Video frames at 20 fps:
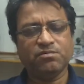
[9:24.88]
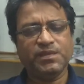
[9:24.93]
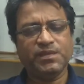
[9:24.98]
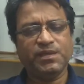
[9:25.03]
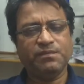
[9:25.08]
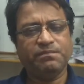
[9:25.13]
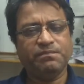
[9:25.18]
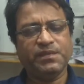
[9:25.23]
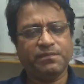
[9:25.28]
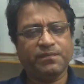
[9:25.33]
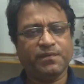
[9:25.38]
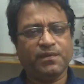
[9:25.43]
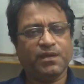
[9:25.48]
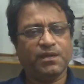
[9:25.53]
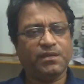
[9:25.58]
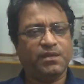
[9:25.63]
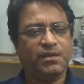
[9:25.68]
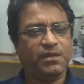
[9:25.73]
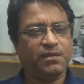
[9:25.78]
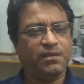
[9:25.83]
so many
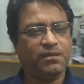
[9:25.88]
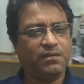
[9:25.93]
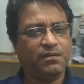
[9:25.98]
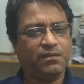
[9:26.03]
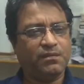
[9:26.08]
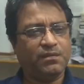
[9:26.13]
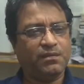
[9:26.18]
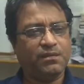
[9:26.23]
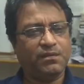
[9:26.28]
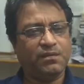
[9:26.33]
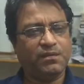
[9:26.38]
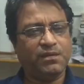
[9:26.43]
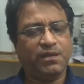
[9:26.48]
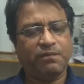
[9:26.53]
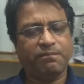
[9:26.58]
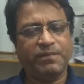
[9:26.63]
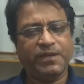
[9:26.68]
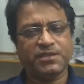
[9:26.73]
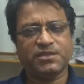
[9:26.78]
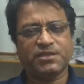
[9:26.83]
people are there.
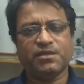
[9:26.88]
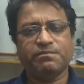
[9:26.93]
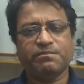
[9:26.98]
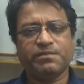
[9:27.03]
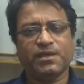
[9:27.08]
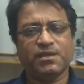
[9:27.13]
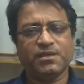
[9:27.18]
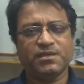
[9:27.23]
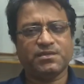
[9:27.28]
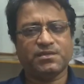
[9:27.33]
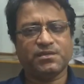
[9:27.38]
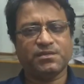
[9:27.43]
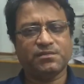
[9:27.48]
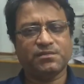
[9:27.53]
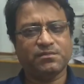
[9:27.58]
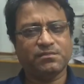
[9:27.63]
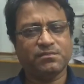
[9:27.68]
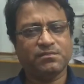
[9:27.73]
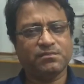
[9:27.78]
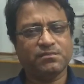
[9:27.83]
They are patient
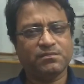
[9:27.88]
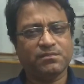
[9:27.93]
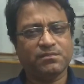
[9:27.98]
parties.